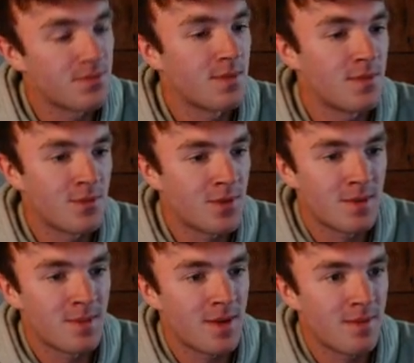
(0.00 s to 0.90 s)
one
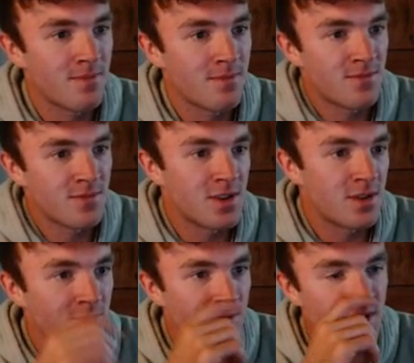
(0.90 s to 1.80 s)
of my,
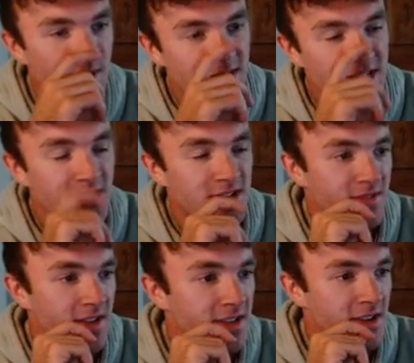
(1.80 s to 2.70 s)
one of the best trades I've
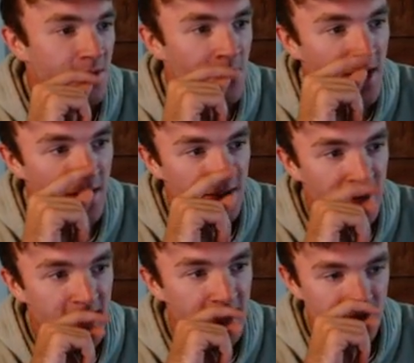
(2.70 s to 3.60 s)
taken in a while, and
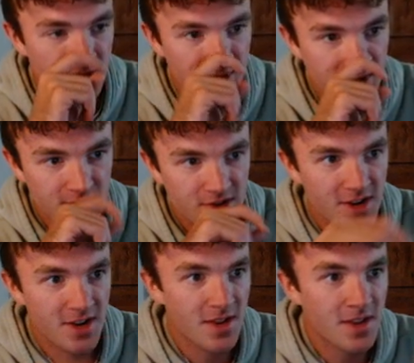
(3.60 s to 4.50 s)
I think it was a really good
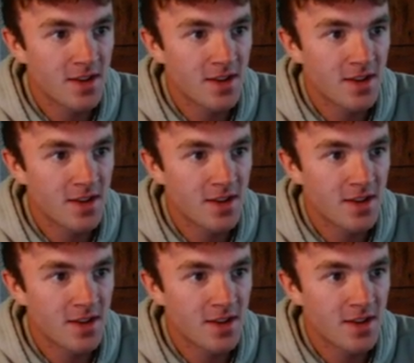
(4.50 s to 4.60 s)
trade.